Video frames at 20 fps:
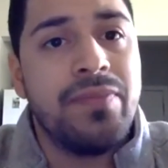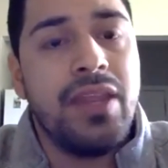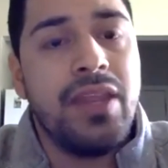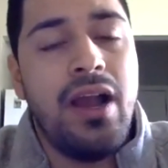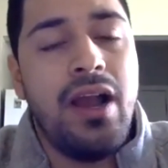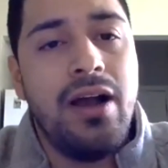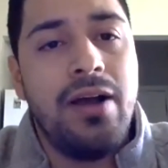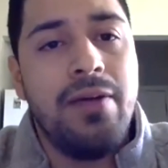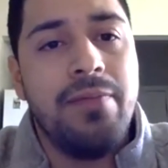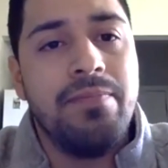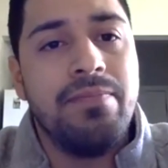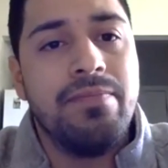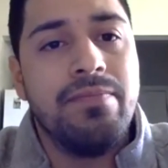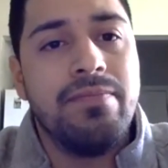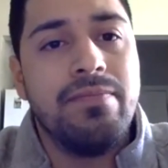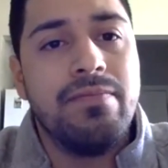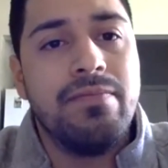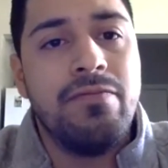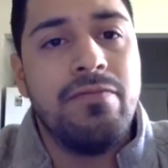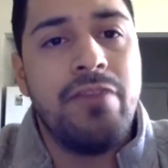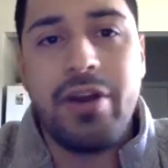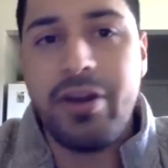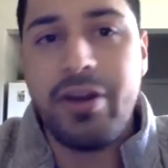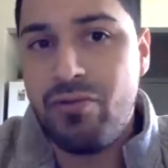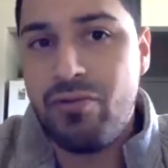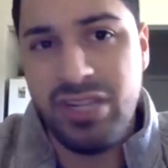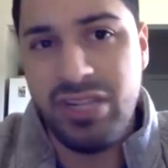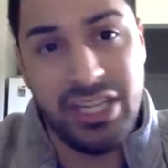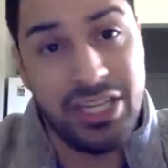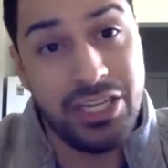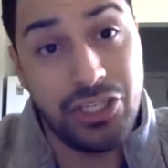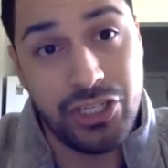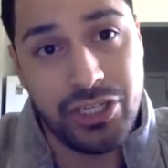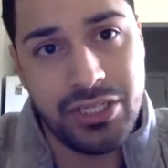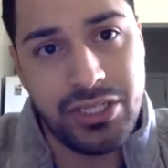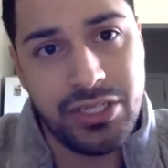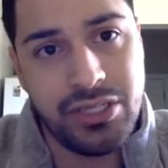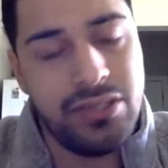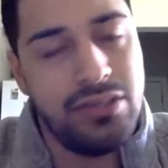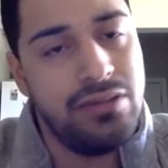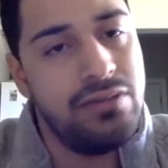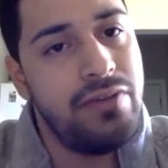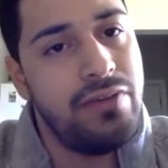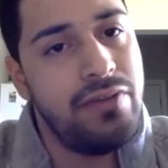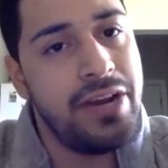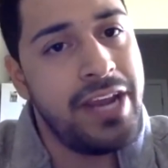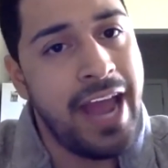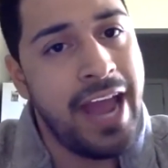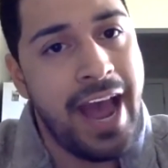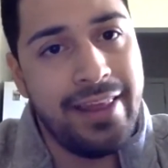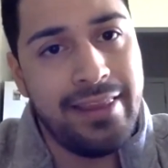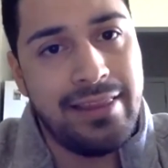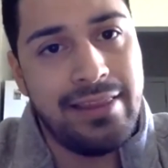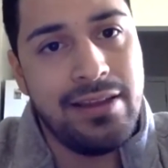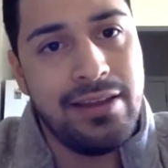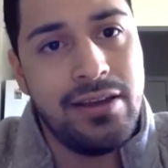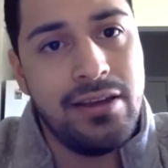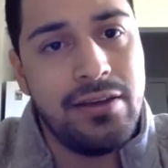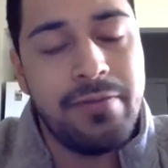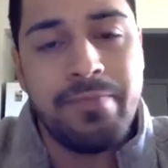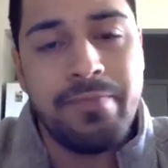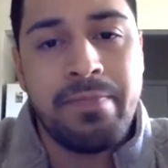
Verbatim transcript: um, very religious, very Catholic,